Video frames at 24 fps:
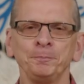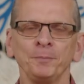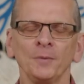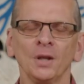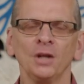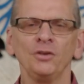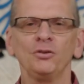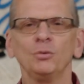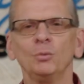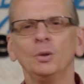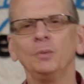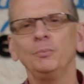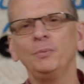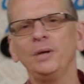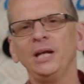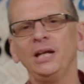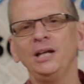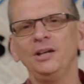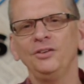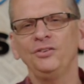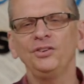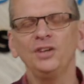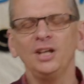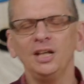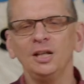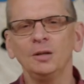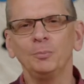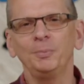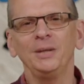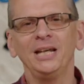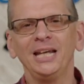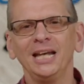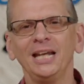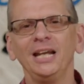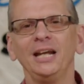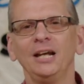So when we see the
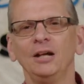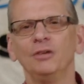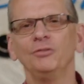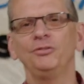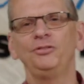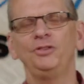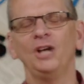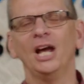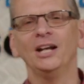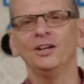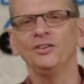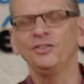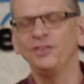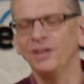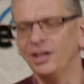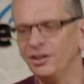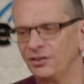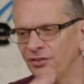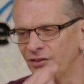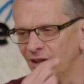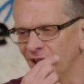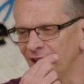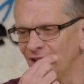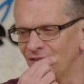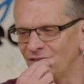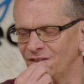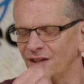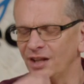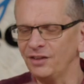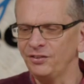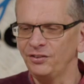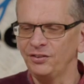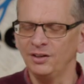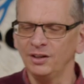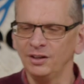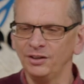beginning of Genesis, it
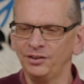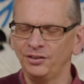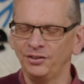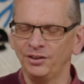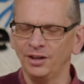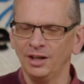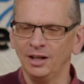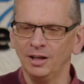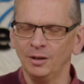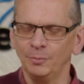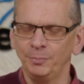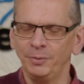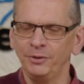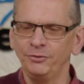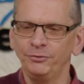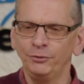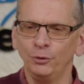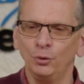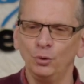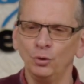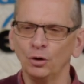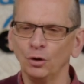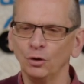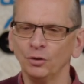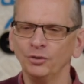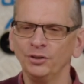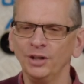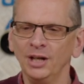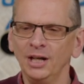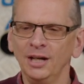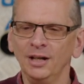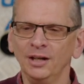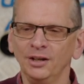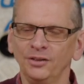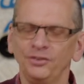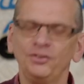says that before God
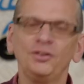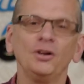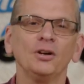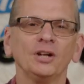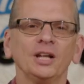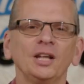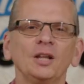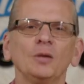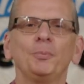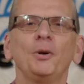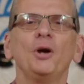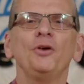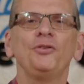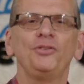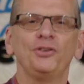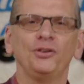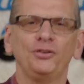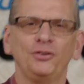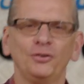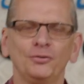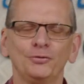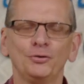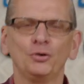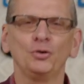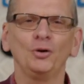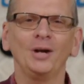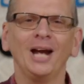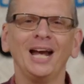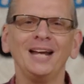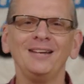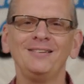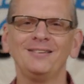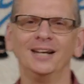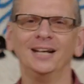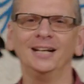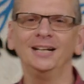started the process of
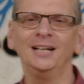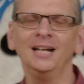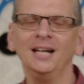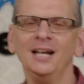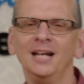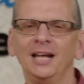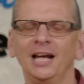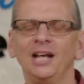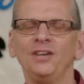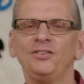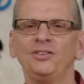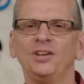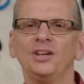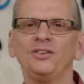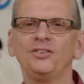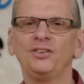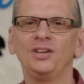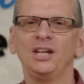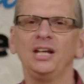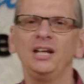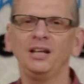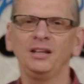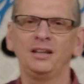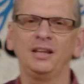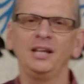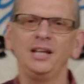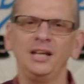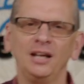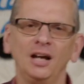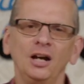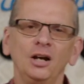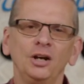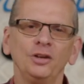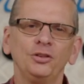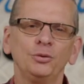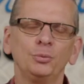creating, it says the
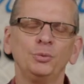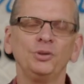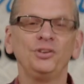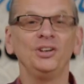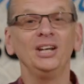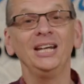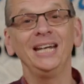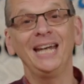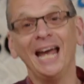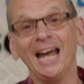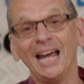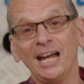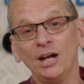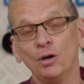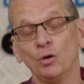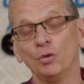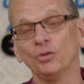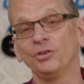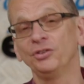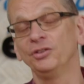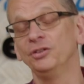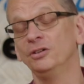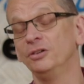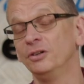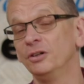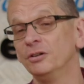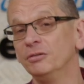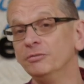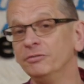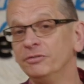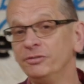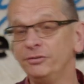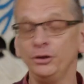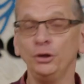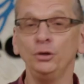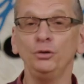earth was in chaos and
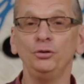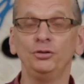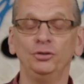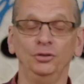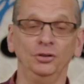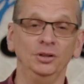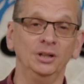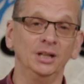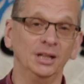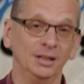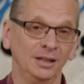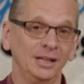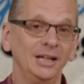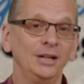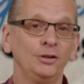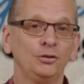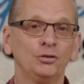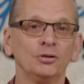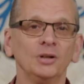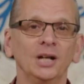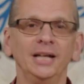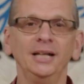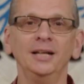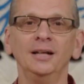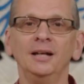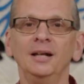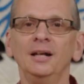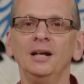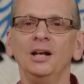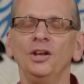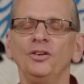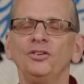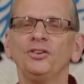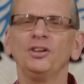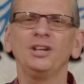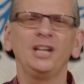confusion, literally.
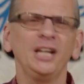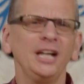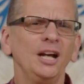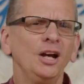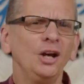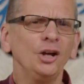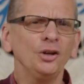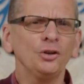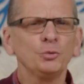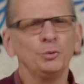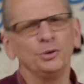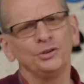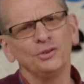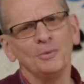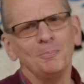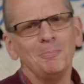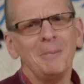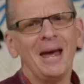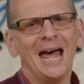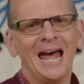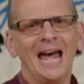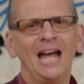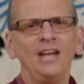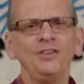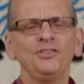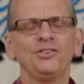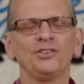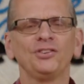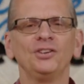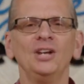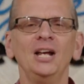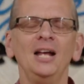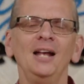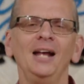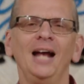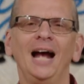So the earth was a mess,
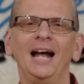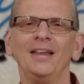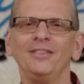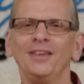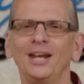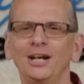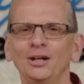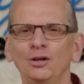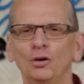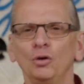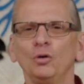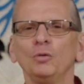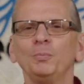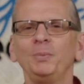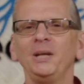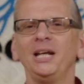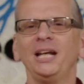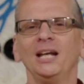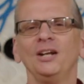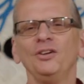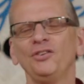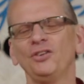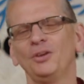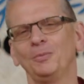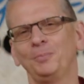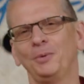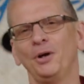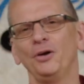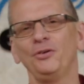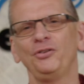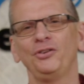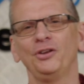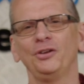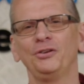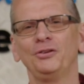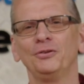and then God begins the
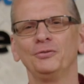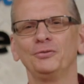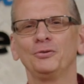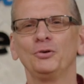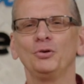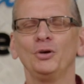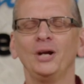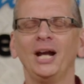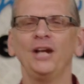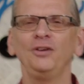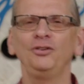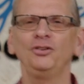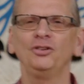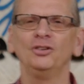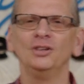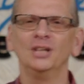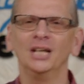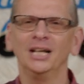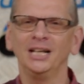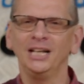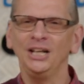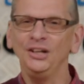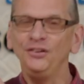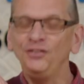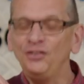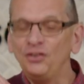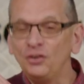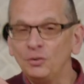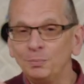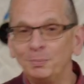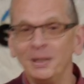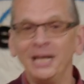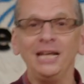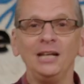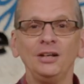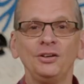process of creation, and he
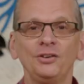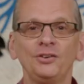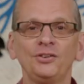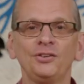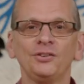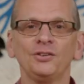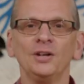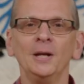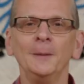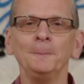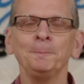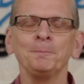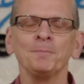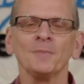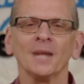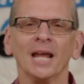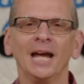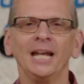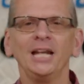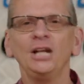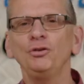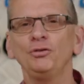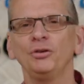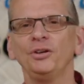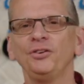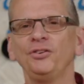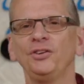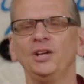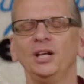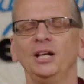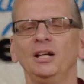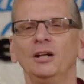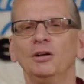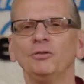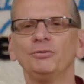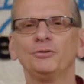speaks. And interestingly
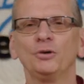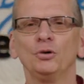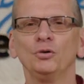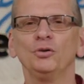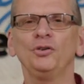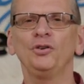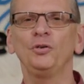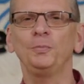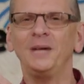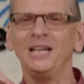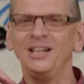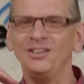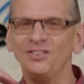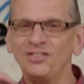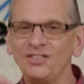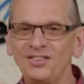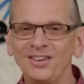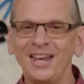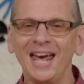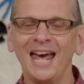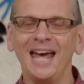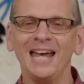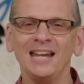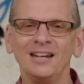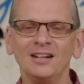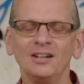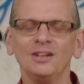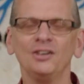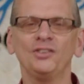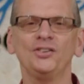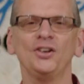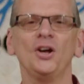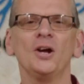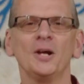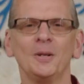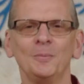enough, God speaks 10
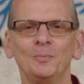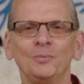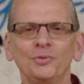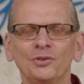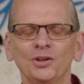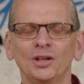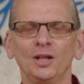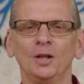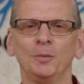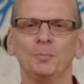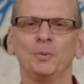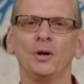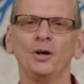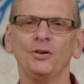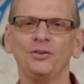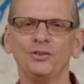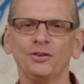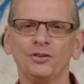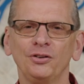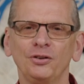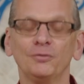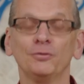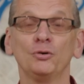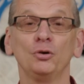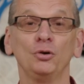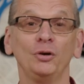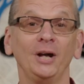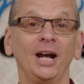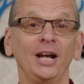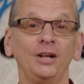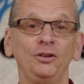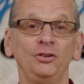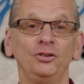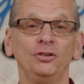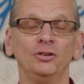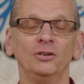times in the process of
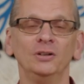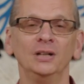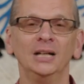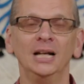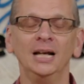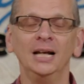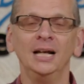creation.